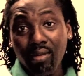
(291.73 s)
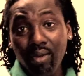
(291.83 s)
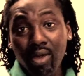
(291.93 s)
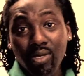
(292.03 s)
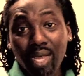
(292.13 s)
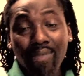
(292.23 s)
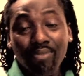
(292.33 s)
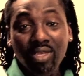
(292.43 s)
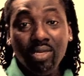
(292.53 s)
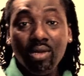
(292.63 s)
because I'm
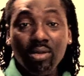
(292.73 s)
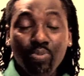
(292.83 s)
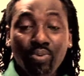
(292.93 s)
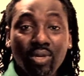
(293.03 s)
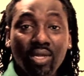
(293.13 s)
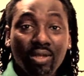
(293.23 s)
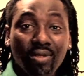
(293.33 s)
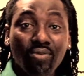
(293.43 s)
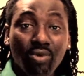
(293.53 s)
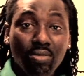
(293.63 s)
not going to put
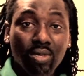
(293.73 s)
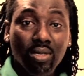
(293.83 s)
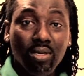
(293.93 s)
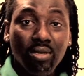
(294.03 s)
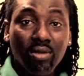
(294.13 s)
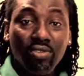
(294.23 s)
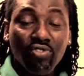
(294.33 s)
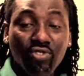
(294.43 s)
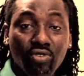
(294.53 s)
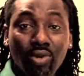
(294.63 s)
another woman
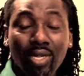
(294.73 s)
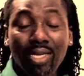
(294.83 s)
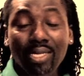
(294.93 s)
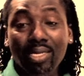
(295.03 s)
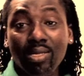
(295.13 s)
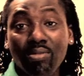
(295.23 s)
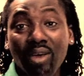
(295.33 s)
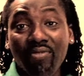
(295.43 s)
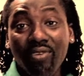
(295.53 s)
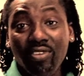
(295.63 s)
through what I did to
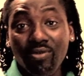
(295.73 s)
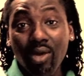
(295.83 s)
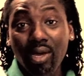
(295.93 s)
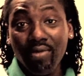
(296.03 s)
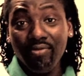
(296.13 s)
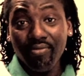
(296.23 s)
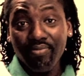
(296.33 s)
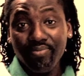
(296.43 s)
my first wife.